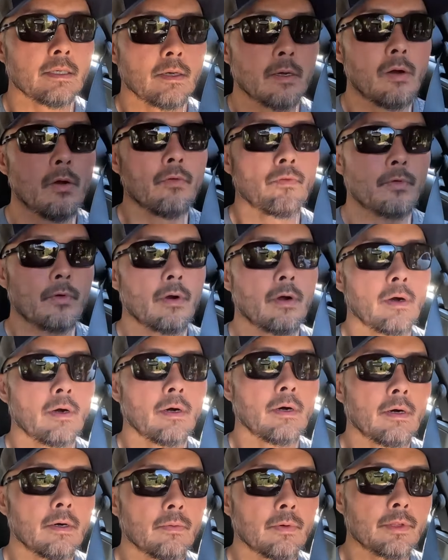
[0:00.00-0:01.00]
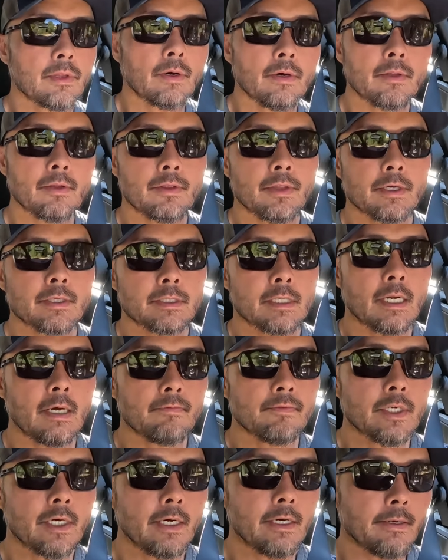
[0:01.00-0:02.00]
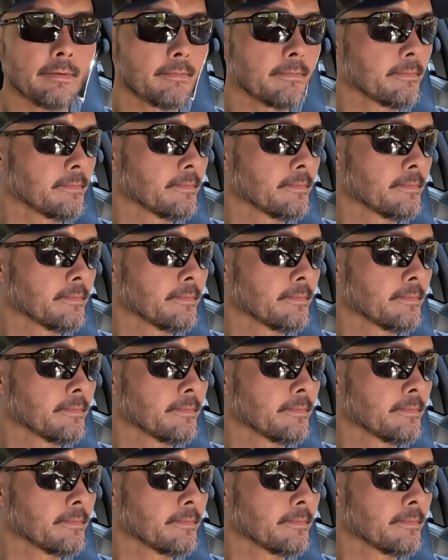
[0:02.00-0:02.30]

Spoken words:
overall, with all the things that I've done,